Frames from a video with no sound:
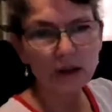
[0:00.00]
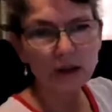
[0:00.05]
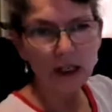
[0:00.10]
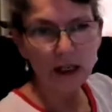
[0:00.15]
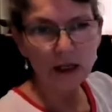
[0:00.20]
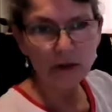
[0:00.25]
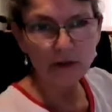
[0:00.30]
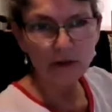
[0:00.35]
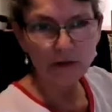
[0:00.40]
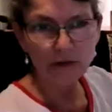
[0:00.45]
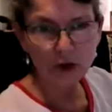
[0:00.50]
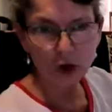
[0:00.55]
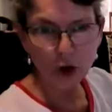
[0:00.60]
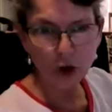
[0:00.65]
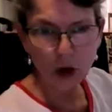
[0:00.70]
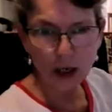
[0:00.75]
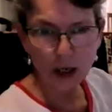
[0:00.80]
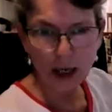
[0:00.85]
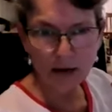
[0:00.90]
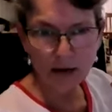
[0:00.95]
If
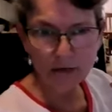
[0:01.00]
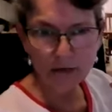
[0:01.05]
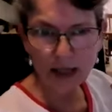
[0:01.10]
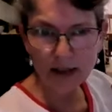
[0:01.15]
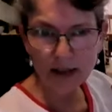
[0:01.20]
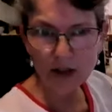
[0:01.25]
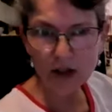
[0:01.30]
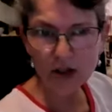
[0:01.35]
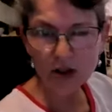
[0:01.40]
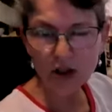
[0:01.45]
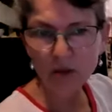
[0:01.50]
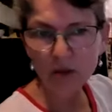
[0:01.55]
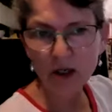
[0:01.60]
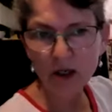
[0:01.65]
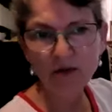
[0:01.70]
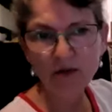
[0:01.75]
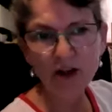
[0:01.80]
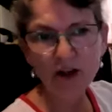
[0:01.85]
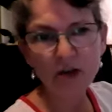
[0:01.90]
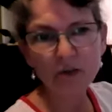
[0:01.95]
your letter's coming
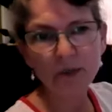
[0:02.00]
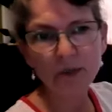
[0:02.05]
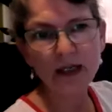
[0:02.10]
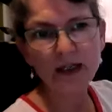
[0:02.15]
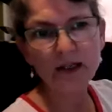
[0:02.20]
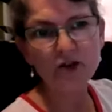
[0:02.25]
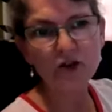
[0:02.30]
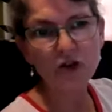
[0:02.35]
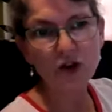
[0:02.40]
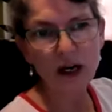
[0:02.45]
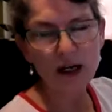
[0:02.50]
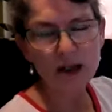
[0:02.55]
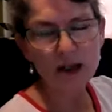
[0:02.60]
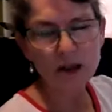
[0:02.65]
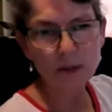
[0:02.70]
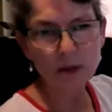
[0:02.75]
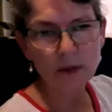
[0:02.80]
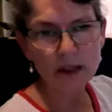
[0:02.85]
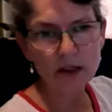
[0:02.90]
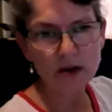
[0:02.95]
up very big, try it
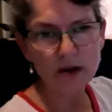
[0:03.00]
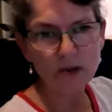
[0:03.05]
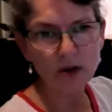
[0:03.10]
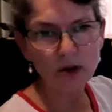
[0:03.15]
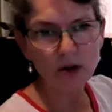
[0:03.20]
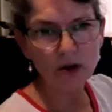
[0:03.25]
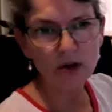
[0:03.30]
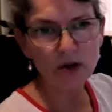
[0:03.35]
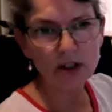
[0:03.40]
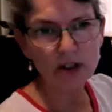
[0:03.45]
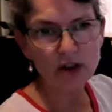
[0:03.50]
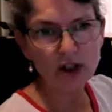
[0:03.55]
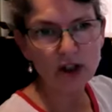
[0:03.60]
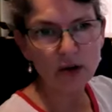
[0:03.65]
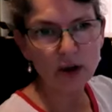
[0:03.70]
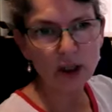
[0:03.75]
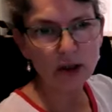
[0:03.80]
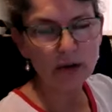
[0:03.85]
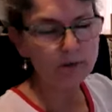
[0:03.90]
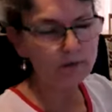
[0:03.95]
a bit smaller and so
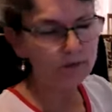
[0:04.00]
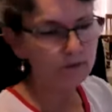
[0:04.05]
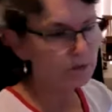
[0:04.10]
on.